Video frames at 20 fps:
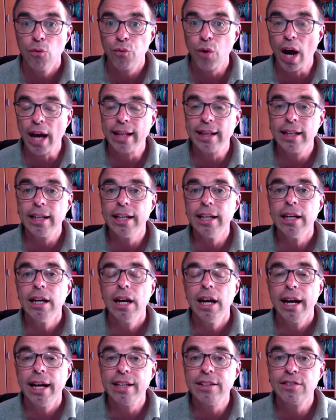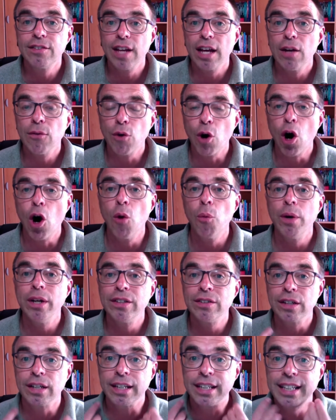Finally, instead of
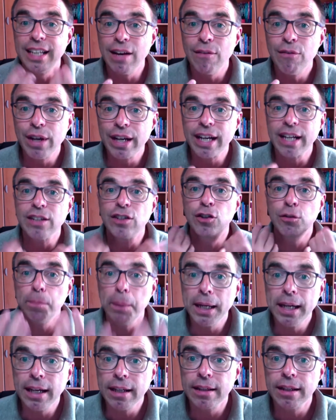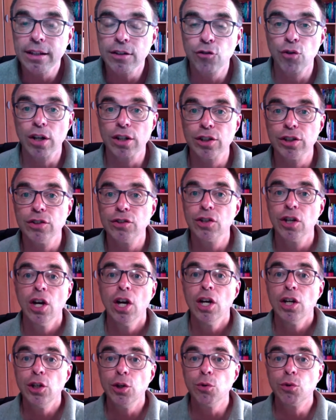always giving and speaking the
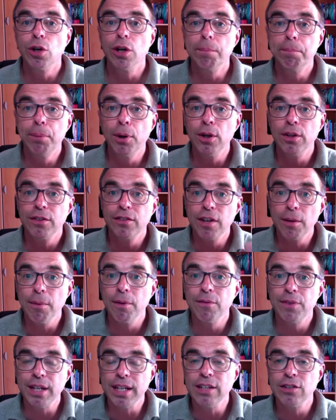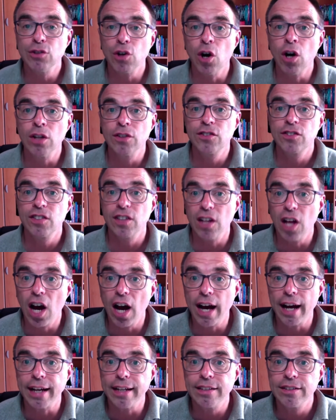instructions, you could put some of these on
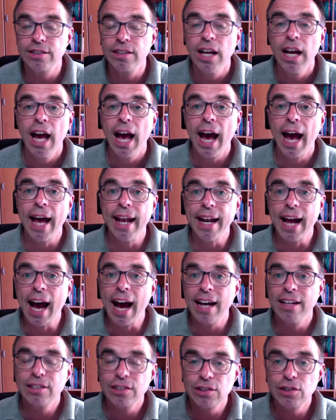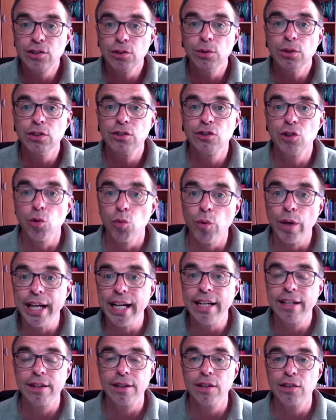slides and ask students to
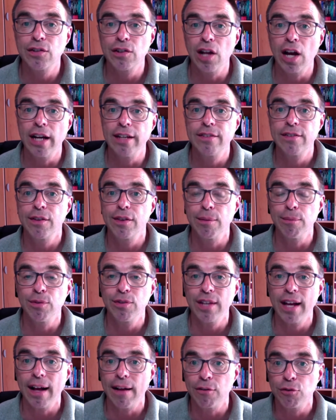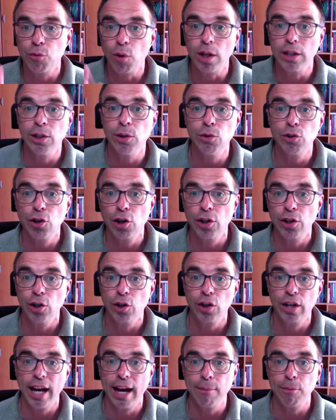read the slides to themselves while you
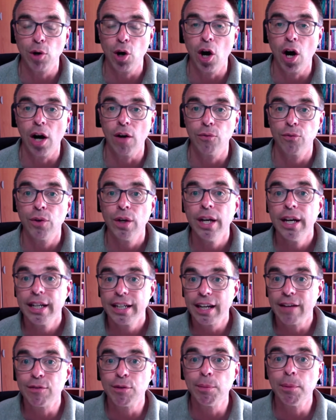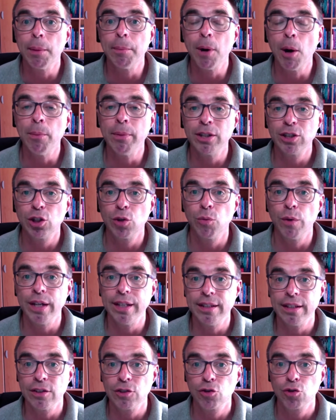turn your camera off. Give them a moment to
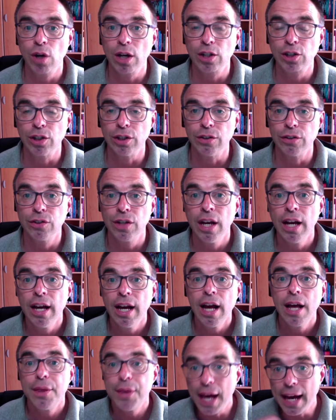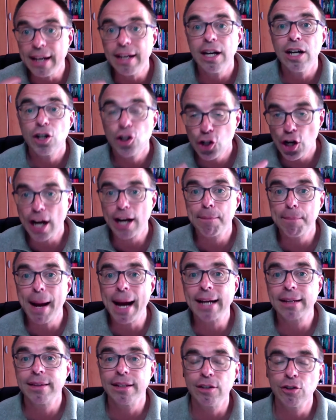read the instructions. Then
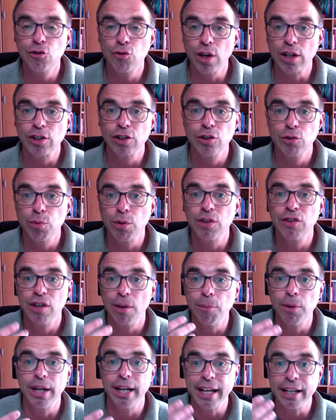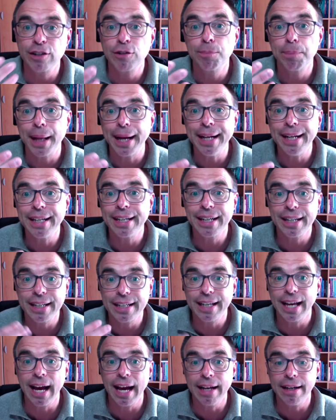check back the instructions with someone explaining
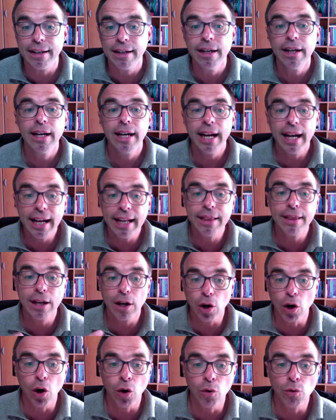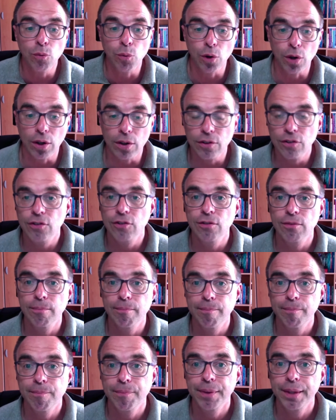it again in their own
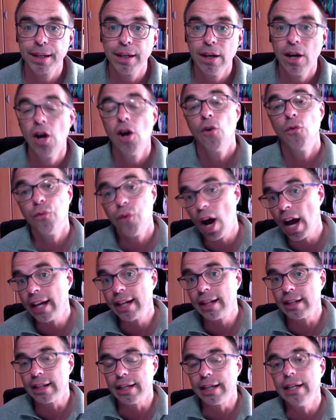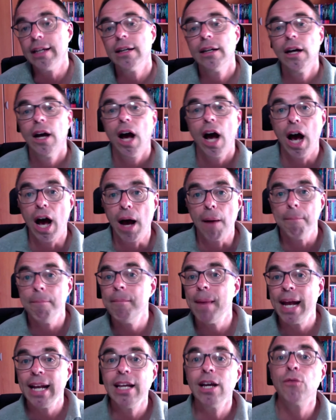words. Finally,
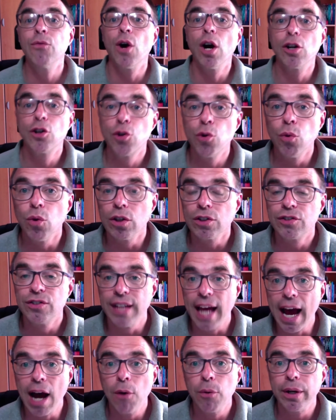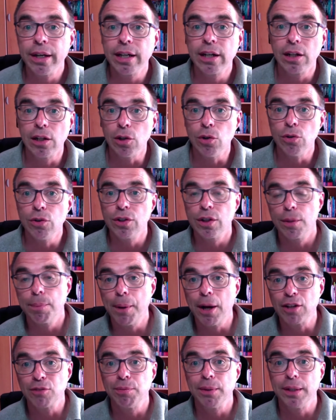many of our tools now include
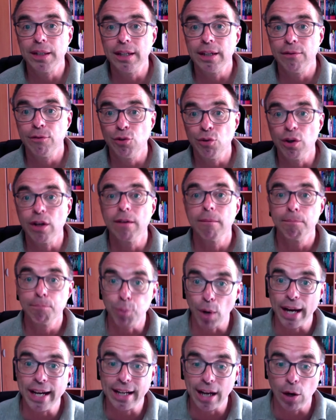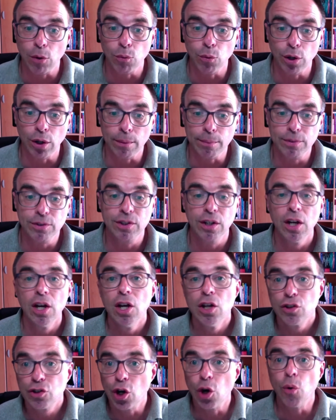the possibility of doing breakout rooms.
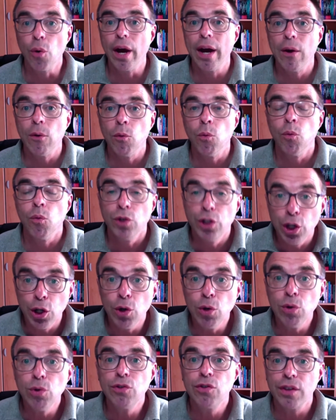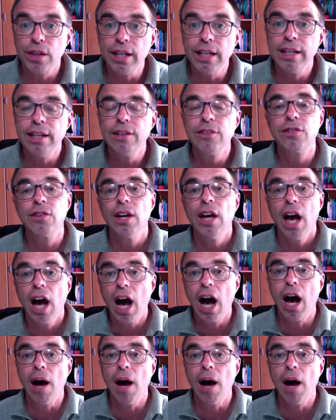So use these